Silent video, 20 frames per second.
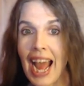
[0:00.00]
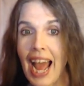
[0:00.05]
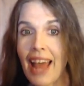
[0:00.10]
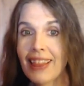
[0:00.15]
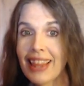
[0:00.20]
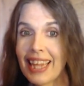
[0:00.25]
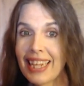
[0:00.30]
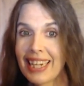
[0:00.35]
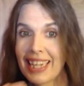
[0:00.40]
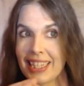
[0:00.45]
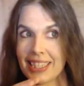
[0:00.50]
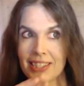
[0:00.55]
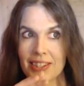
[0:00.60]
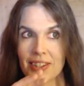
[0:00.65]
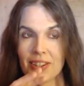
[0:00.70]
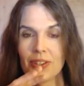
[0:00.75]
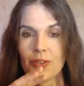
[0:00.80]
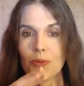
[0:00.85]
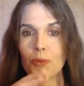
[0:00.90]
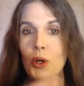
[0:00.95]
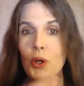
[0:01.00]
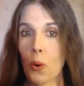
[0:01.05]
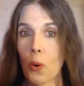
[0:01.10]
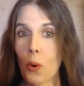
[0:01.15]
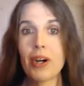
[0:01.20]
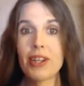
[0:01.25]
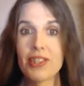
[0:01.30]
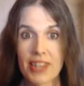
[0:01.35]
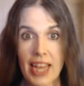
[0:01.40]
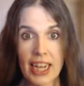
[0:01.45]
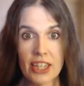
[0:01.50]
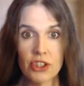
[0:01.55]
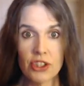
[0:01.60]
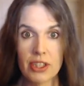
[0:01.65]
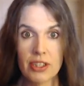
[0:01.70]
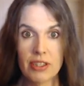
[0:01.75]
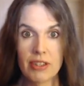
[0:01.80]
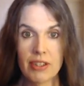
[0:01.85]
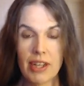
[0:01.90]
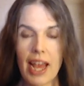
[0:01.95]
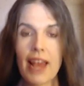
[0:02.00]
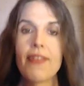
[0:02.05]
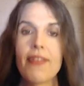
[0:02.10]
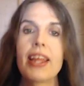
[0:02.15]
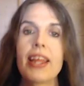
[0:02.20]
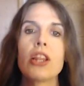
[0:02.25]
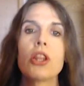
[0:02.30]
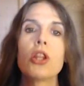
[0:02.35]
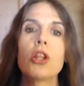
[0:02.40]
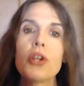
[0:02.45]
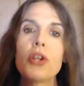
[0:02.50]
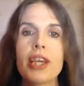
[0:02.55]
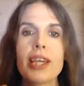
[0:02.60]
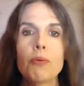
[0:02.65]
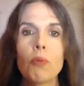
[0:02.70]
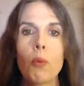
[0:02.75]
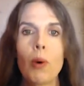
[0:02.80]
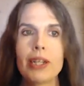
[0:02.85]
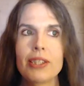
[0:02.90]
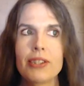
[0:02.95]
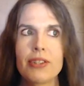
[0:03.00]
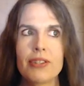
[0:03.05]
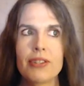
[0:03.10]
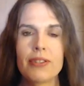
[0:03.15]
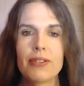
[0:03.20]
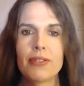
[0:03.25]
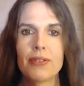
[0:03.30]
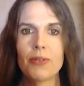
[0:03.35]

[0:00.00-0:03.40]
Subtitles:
let it record a section, and then look at what